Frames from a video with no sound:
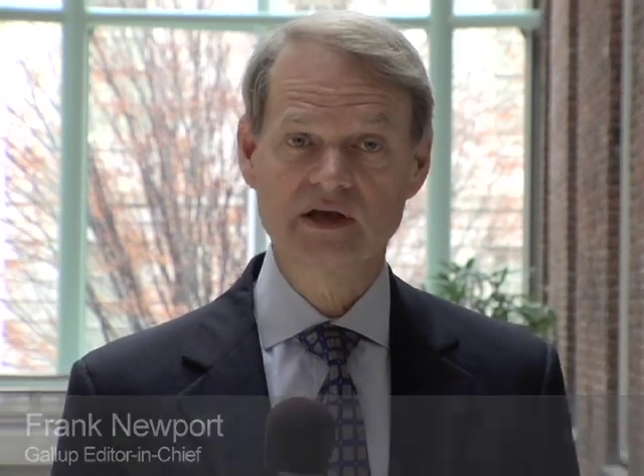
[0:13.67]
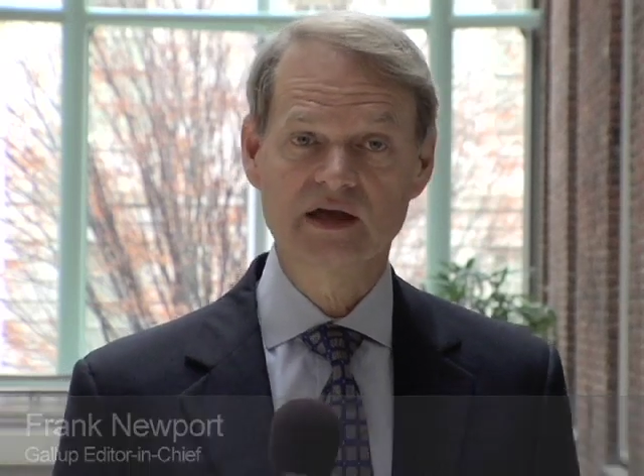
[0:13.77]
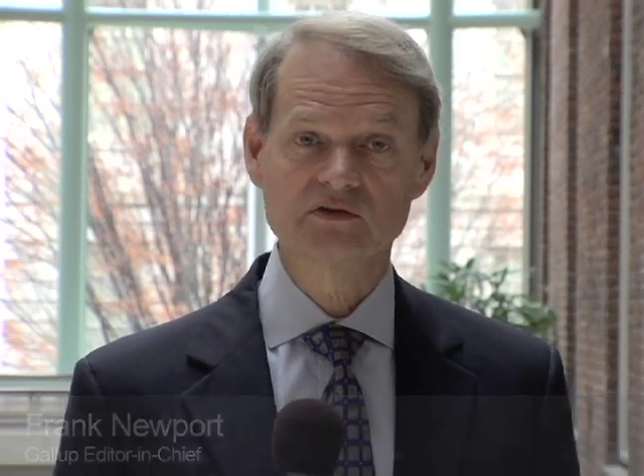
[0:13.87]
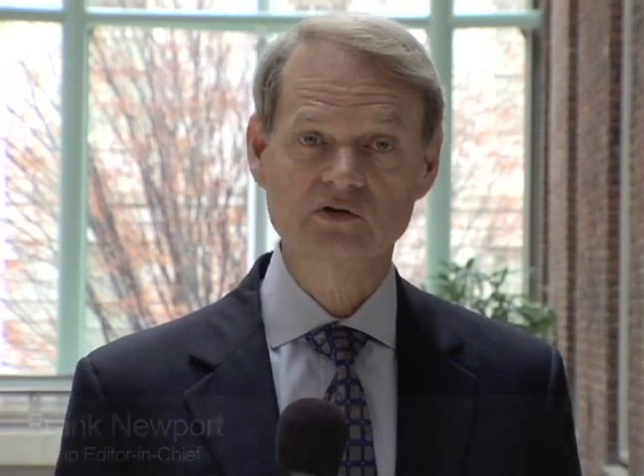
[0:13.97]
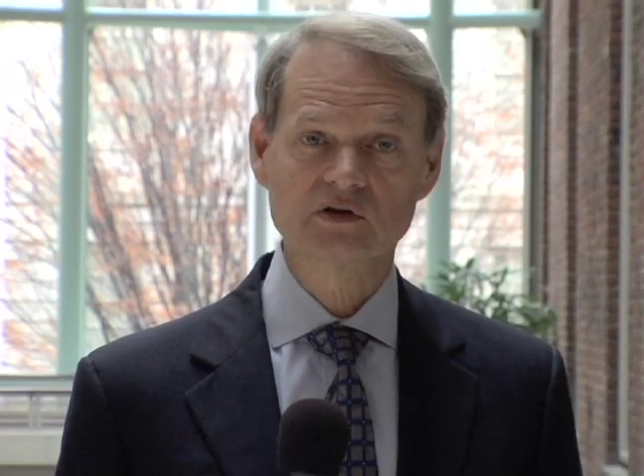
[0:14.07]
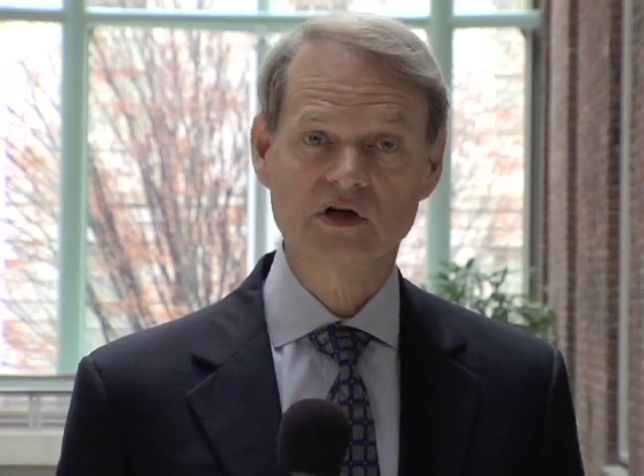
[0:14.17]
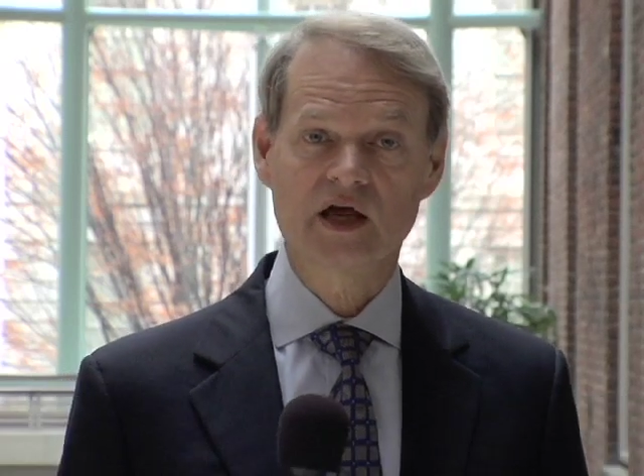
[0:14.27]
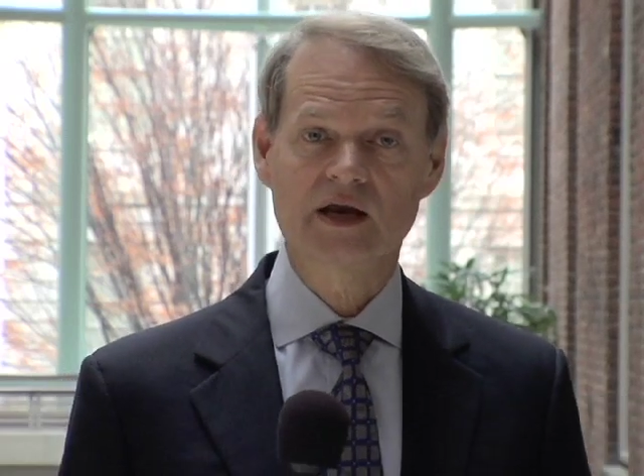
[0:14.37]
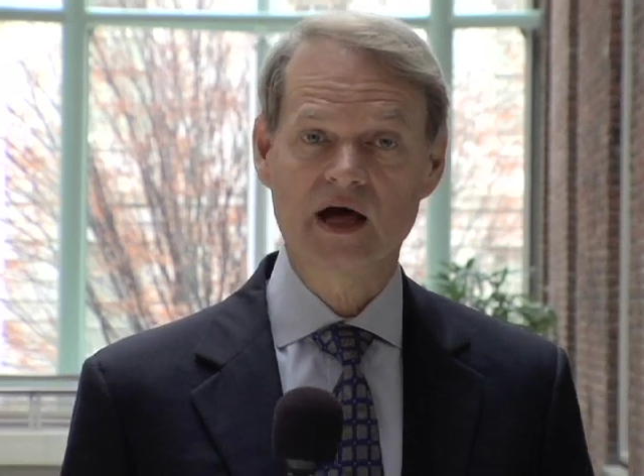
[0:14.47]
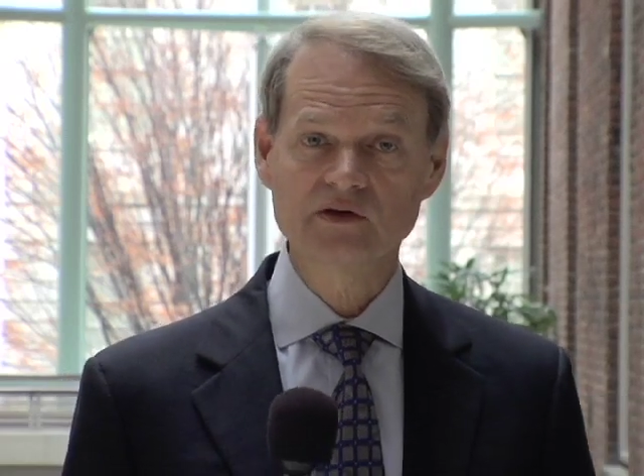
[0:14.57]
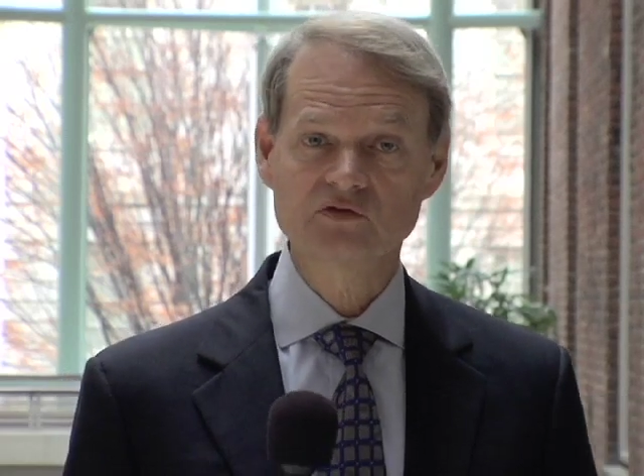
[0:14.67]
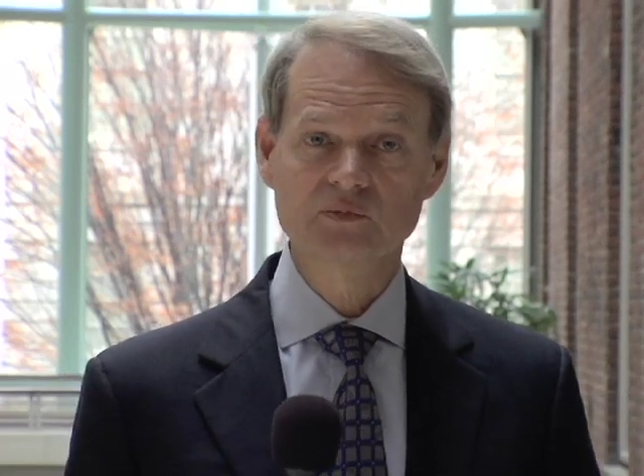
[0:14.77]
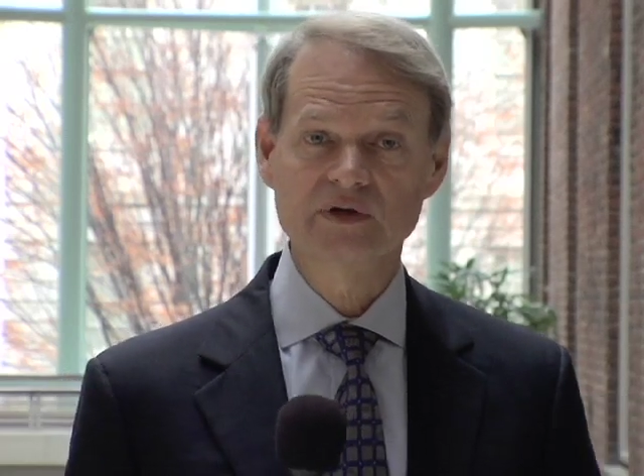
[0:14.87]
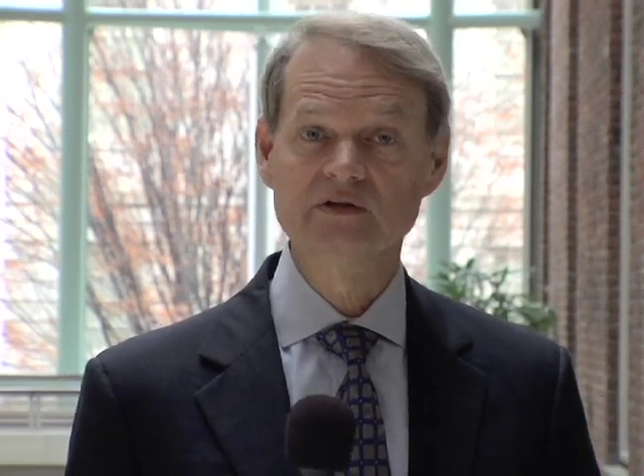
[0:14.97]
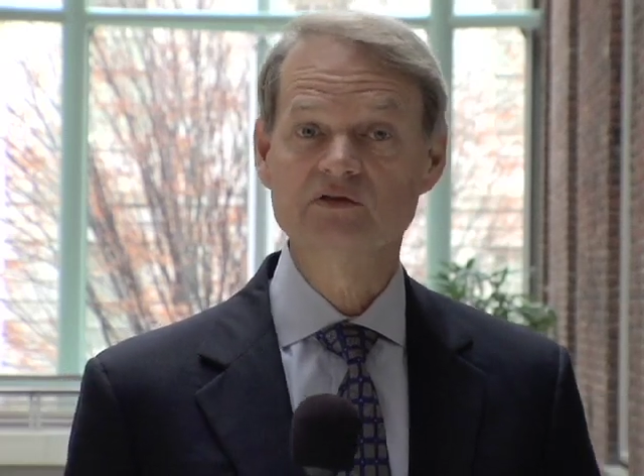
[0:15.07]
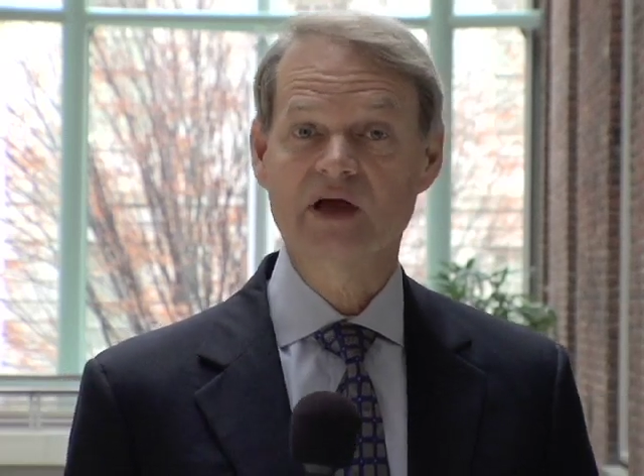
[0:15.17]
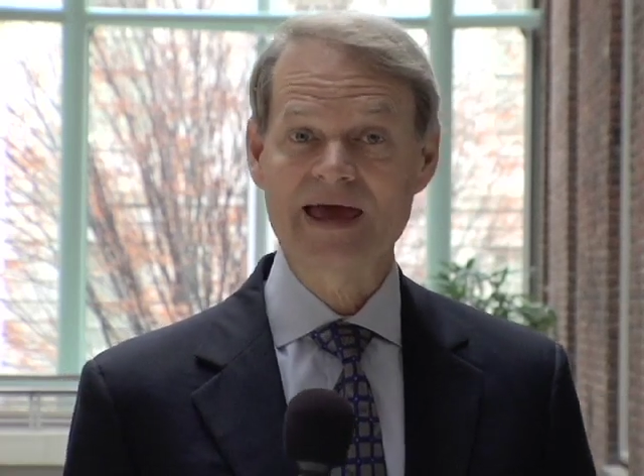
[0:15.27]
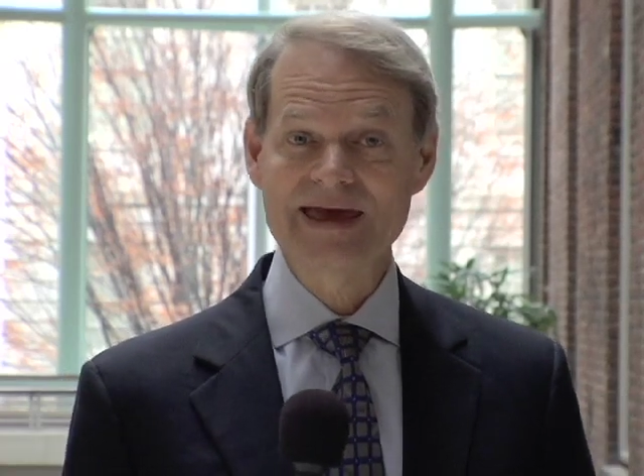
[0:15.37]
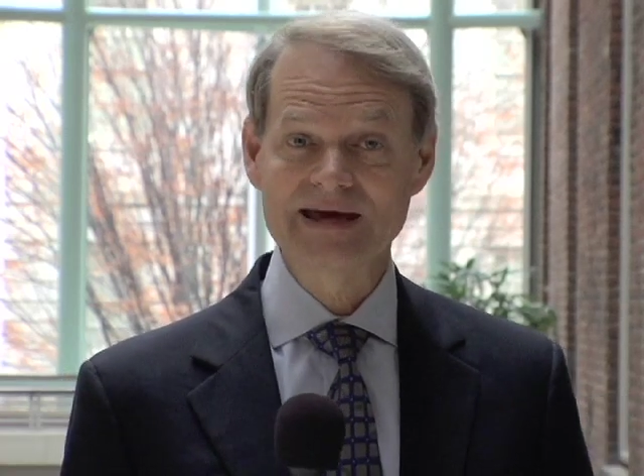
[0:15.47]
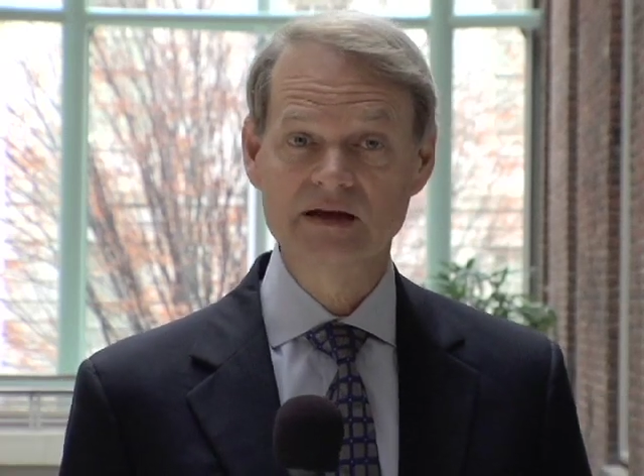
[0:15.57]
cancer and colonoscopies,
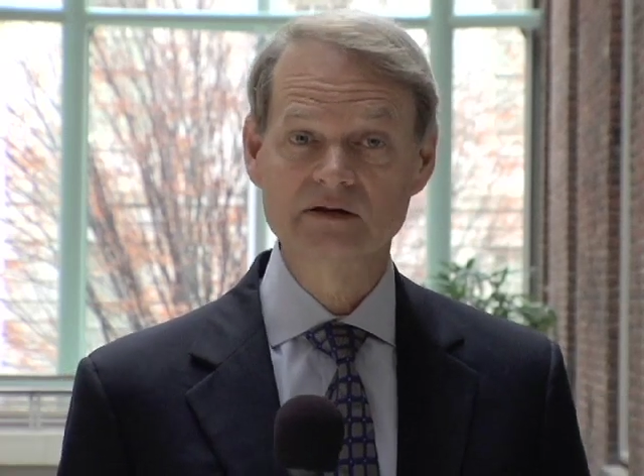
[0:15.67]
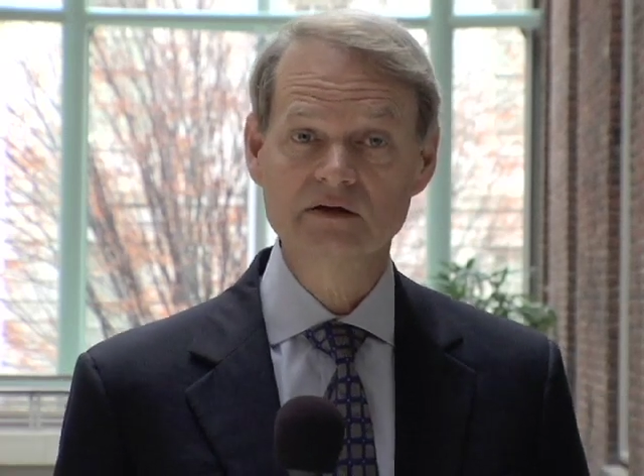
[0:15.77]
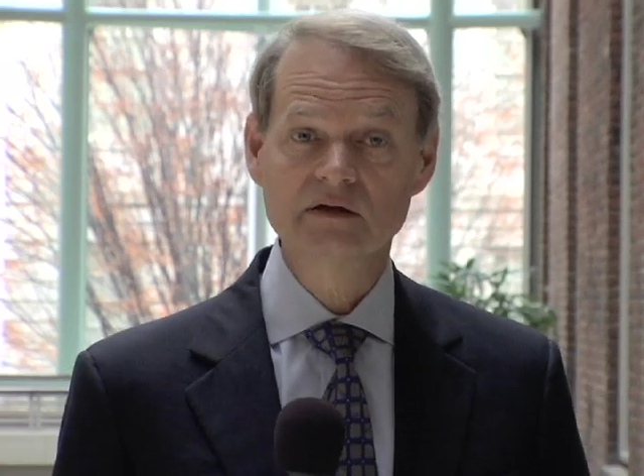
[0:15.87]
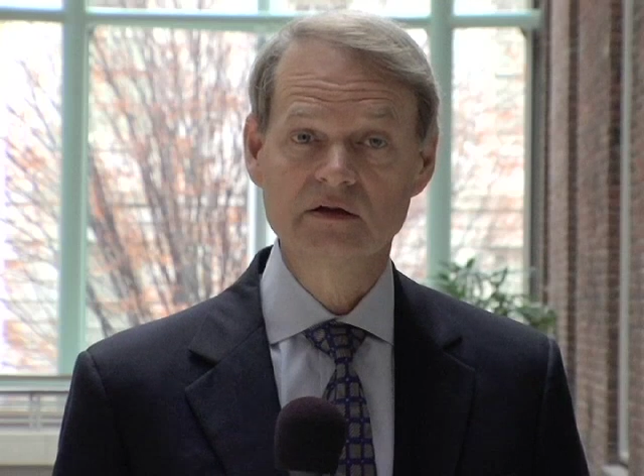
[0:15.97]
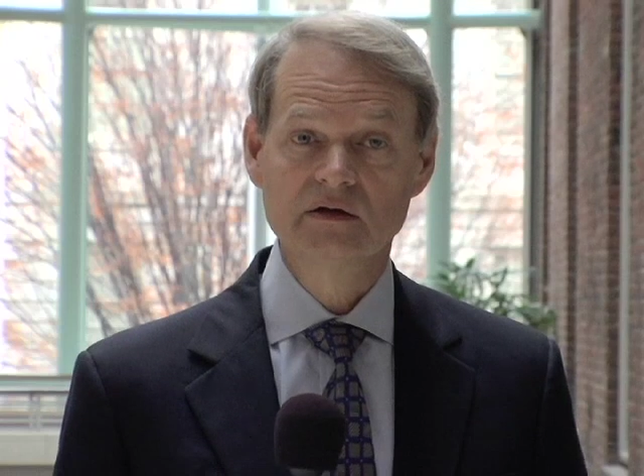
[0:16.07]
and